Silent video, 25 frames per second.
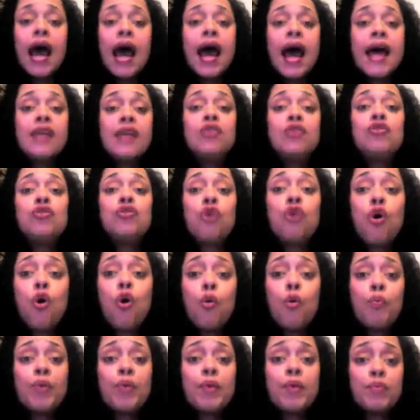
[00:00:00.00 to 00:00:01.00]
And your
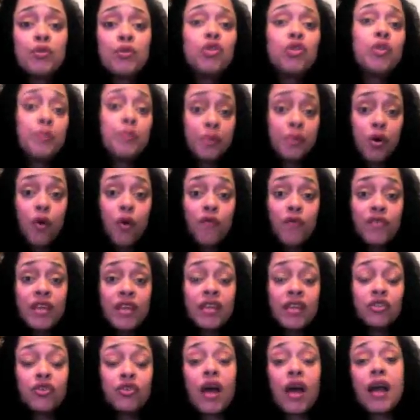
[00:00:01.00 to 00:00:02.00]
own people should be over
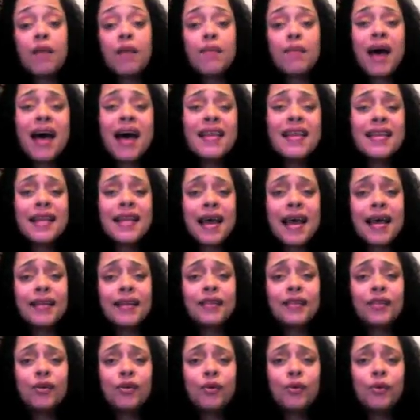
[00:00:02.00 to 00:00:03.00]
there trying to buy the land
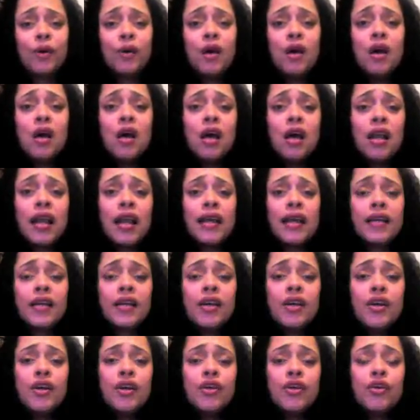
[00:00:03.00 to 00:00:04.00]
too. Like,
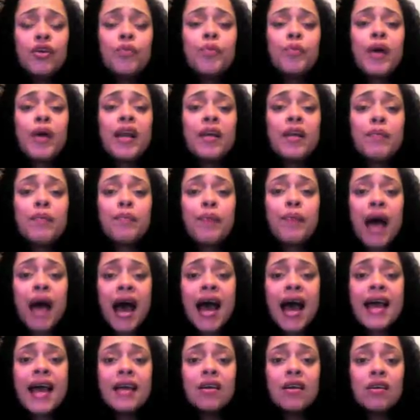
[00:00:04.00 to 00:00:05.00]
you better
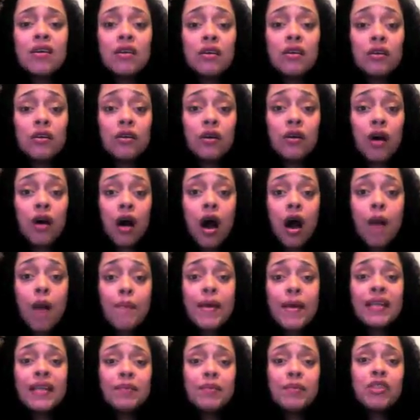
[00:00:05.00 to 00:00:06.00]
buy up
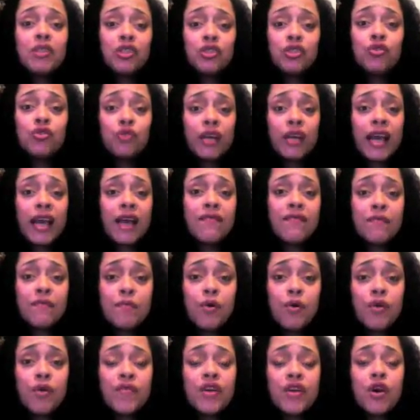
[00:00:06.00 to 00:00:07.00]
as much as you can from
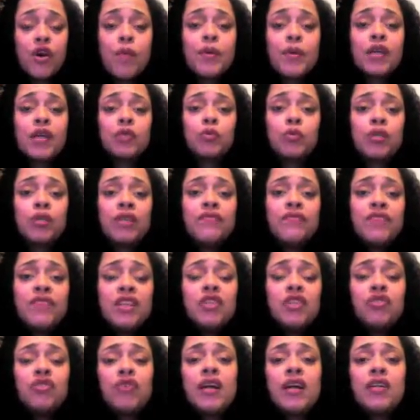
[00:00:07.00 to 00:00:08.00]
Puerto Rico, because what they're
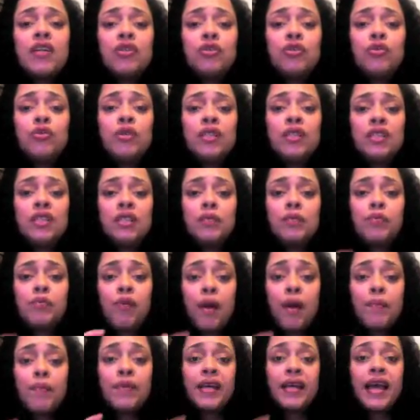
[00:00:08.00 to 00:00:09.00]
really trying to do, this is the
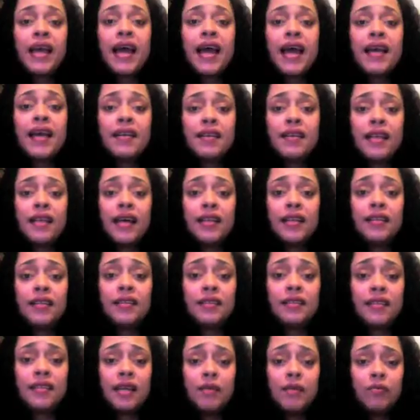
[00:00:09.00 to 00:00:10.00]
propaganda that
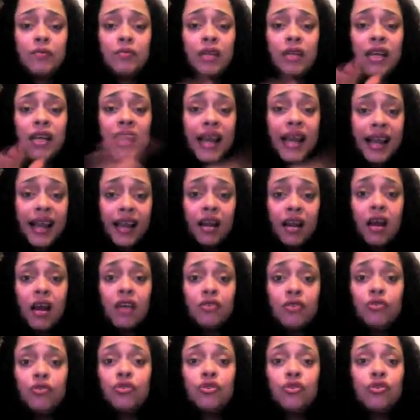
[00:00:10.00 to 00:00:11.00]
they laying on
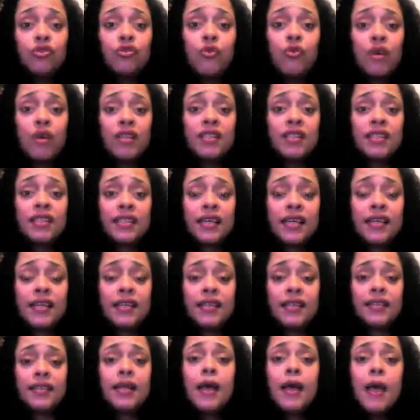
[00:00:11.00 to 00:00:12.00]
you, so you don't understand
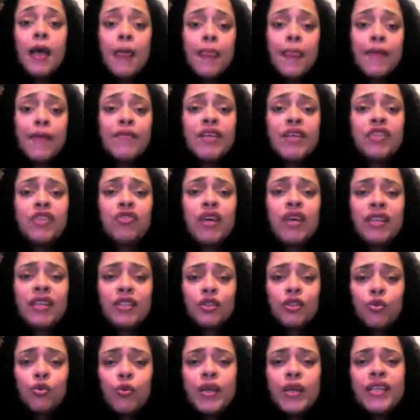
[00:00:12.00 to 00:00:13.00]
this. They're really trying to
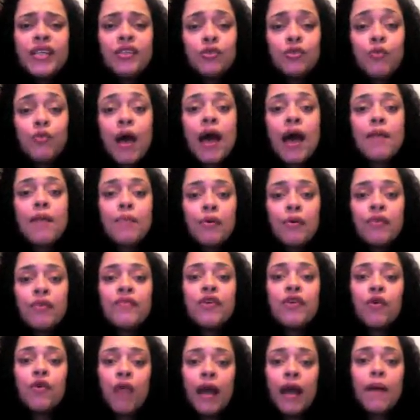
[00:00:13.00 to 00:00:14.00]
squeeze you out of Puerto
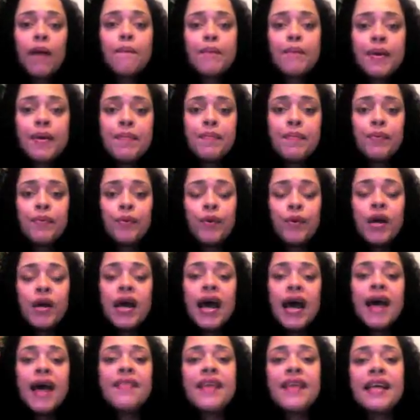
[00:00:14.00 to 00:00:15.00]
Rico like a pimple.
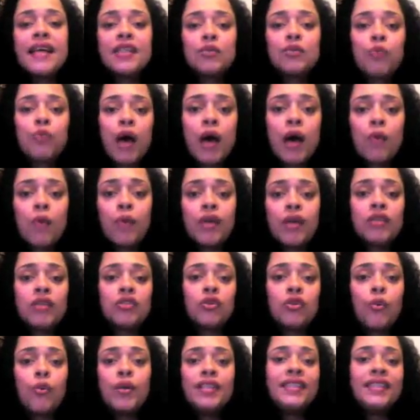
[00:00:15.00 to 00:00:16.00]
And that's why we're
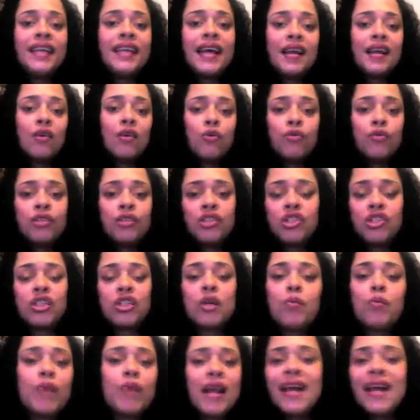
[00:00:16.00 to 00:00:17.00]
so in debt and all this
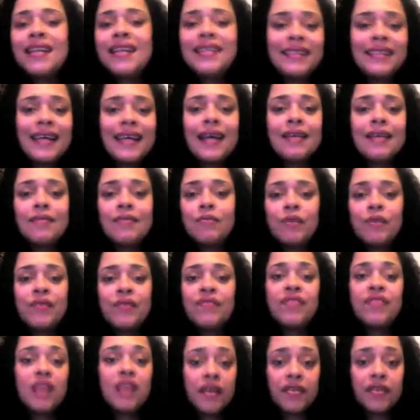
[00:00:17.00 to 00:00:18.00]
shit. And we're not in debt
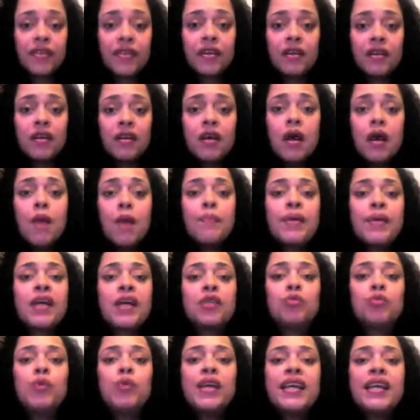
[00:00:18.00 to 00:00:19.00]
with nothing,
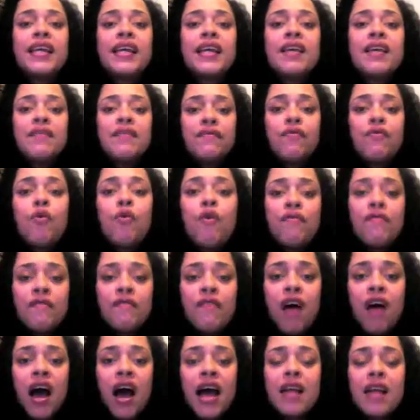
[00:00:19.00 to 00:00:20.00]
because we give off
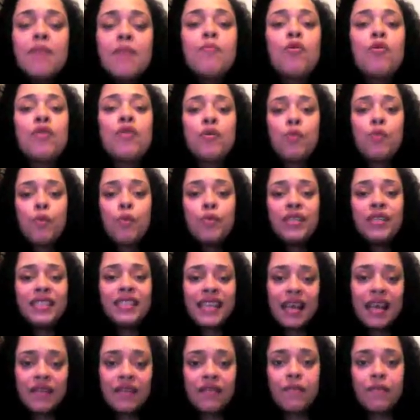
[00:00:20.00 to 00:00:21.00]
of our island more than what we
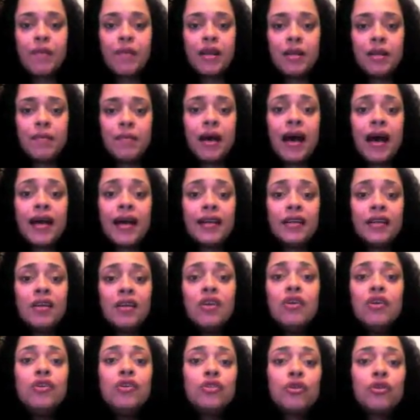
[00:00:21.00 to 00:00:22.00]
take from anybody.
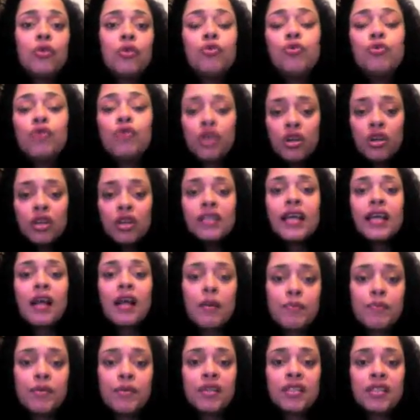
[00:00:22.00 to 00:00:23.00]
So you could look that
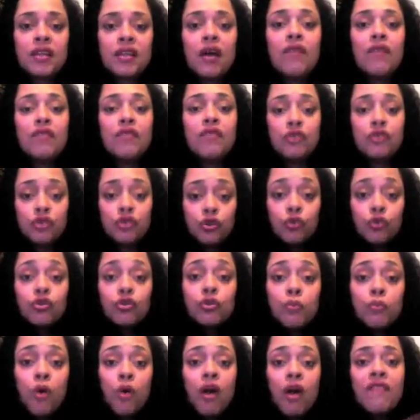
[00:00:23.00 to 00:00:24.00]
up yourself. You're so
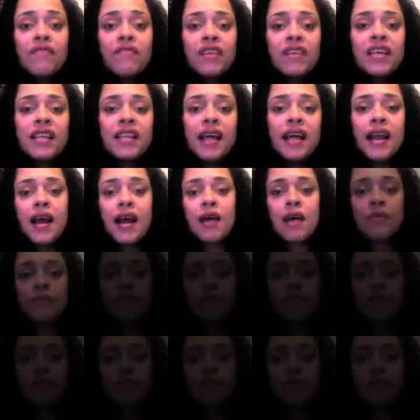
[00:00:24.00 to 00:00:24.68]
smart. Figure that out.